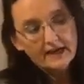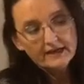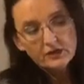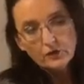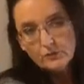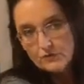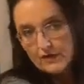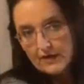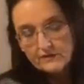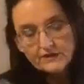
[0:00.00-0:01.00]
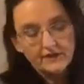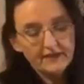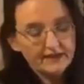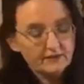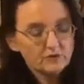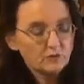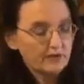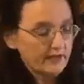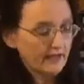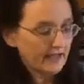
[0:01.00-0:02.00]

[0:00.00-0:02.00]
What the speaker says: and looped around then in between.